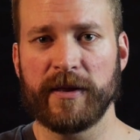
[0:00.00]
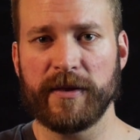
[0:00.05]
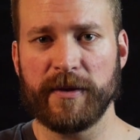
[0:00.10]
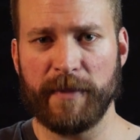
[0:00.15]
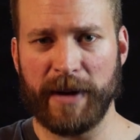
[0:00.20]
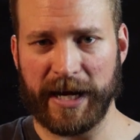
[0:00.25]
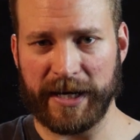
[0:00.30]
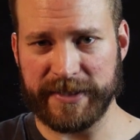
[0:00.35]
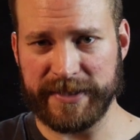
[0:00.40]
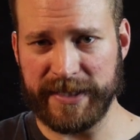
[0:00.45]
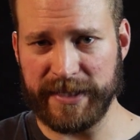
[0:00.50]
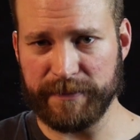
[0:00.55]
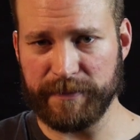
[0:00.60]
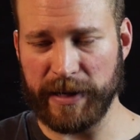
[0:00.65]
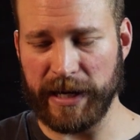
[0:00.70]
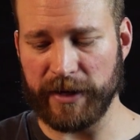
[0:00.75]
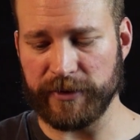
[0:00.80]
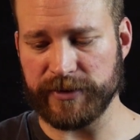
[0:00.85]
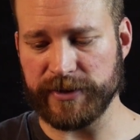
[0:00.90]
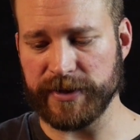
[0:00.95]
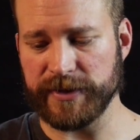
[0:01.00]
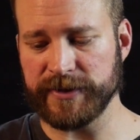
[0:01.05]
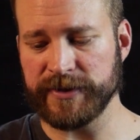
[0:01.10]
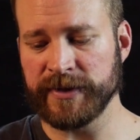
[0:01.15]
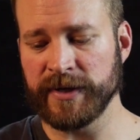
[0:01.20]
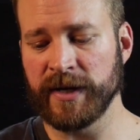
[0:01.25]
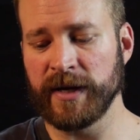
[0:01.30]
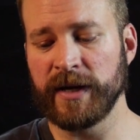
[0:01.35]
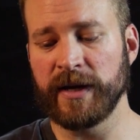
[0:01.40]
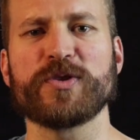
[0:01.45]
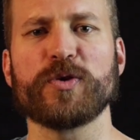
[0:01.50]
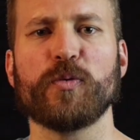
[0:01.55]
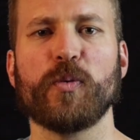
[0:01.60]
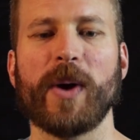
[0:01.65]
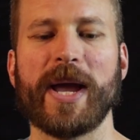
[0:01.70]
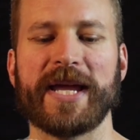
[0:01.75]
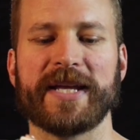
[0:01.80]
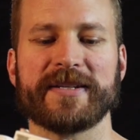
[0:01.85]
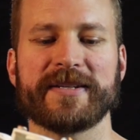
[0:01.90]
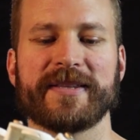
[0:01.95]
the magazine pouches. The
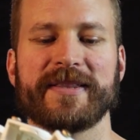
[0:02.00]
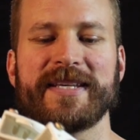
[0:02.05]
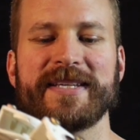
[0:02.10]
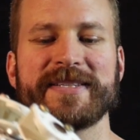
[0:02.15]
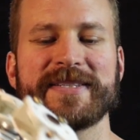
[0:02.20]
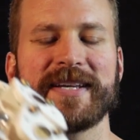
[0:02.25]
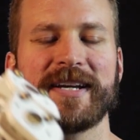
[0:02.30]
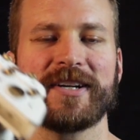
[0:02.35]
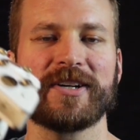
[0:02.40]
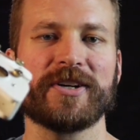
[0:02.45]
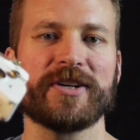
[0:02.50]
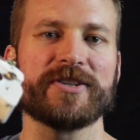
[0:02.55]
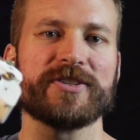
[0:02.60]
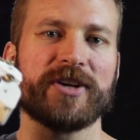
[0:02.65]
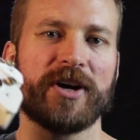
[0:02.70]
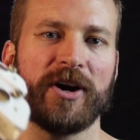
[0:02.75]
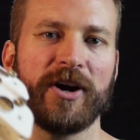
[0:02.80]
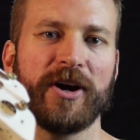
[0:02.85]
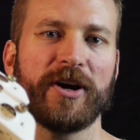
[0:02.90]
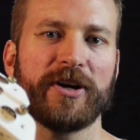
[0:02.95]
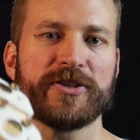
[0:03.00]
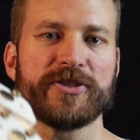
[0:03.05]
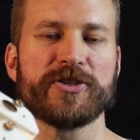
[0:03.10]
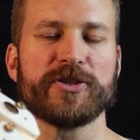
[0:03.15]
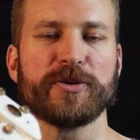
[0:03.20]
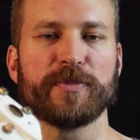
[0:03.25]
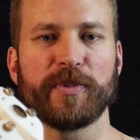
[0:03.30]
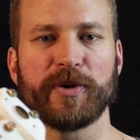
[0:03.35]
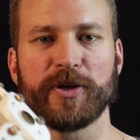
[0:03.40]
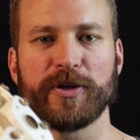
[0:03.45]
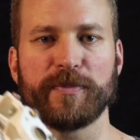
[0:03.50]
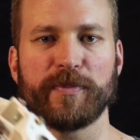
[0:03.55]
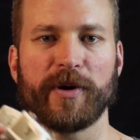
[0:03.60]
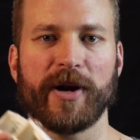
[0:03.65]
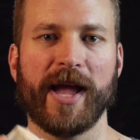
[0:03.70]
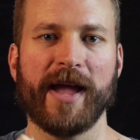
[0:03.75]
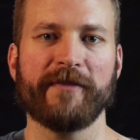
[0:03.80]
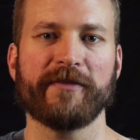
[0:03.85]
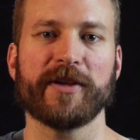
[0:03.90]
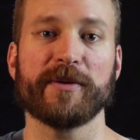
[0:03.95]
weight. These suckers are super duper
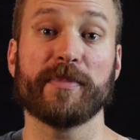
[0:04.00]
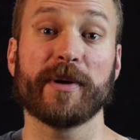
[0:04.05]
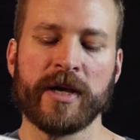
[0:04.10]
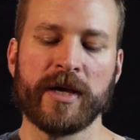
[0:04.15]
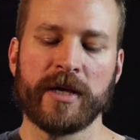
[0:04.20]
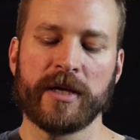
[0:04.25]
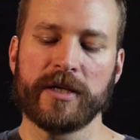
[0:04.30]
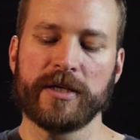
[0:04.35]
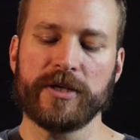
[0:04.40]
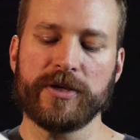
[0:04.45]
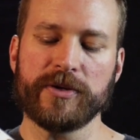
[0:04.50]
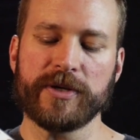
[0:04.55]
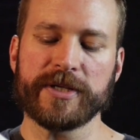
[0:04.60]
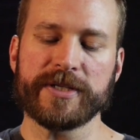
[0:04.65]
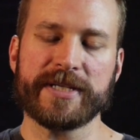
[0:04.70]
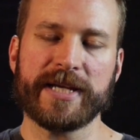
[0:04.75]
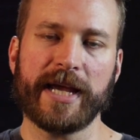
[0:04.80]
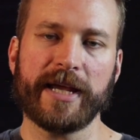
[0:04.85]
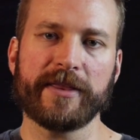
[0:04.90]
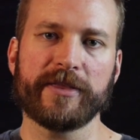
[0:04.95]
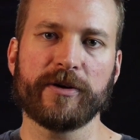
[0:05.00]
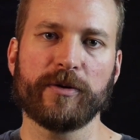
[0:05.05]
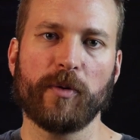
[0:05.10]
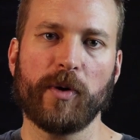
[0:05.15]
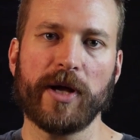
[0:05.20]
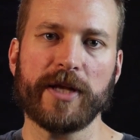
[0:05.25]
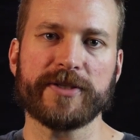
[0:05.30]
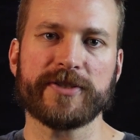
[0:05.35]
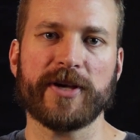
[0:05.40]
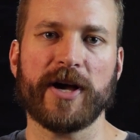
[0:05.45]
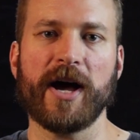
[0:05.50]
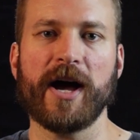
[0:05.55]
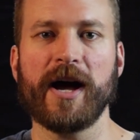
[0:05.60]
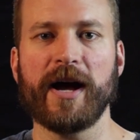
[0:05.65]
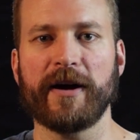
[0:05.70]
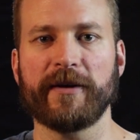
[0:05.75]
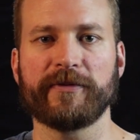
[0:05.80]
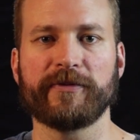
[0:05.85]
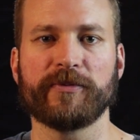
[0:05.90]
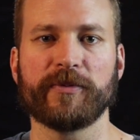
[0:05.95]
heavy you can take the ones
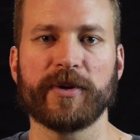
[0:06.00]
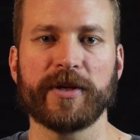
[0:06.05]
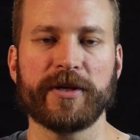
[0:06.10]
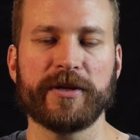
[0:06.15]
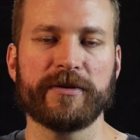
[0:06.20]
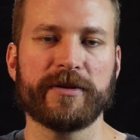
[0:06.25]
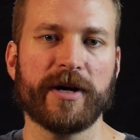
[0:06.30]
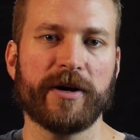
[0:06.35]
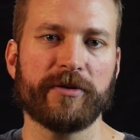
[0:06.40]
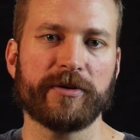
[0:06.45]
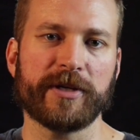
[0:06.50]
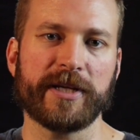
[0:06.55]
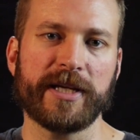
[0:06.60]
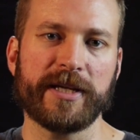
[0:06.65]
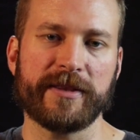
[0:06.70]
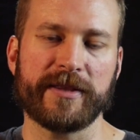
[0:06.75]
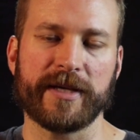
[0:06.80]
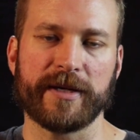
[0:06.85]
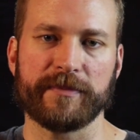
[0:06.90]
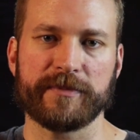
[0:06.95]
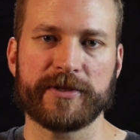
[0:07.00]
off when you don't need them.